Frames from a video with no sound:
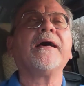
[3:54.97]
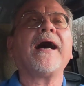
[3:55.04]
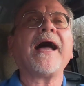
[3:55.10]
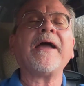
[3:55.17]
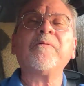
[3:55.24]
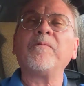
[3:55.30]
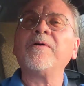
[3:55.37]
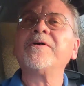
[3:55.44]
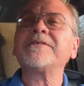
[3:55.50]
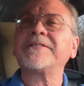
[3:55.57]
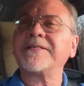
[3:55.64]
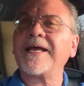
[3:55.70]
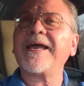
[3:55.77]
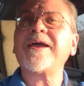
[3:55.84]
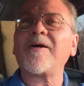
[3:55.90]
I will
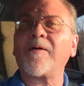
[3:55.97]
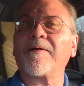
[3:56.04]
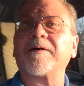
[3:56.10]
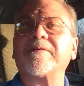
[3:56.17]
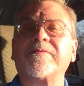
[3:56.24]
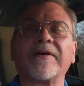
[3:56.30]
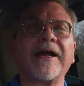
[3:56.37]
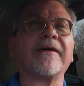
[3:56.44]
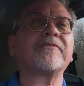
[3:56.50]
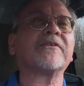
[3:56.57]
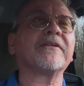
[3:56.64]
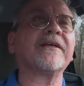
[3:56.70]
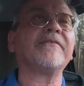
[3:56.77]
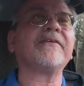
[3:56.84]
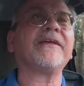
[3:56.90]
say, however, after
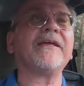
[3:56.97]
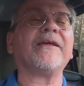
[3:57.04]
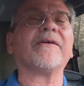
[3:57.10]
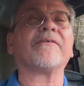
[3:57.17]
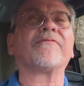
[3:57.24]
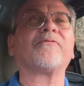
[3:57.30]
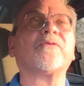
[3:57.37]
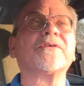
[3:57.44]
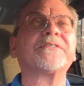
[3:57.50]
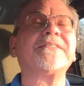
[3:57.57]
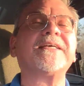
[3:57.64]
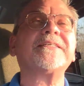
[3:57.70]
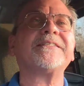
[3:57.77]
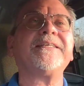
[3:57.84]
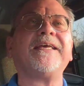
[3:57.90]
living here for
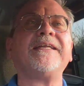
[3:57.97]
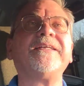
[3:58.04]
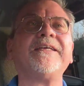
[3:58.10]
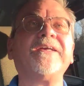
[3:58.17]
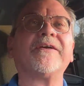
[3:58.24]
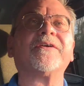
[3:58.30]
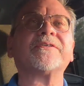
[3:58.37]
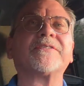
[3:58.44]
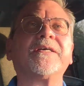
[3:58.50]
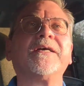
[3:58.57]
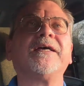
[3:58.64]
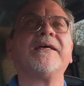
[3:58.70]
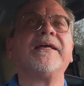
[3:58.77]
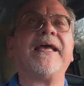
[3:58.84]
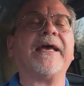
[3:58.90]
16 years,
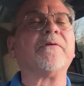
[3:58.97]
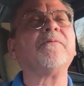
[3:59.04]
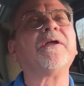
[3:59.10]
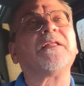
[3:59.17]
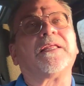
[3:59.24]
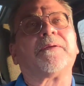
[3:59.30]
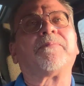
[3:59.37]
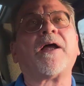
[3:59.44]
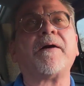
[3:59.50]
and really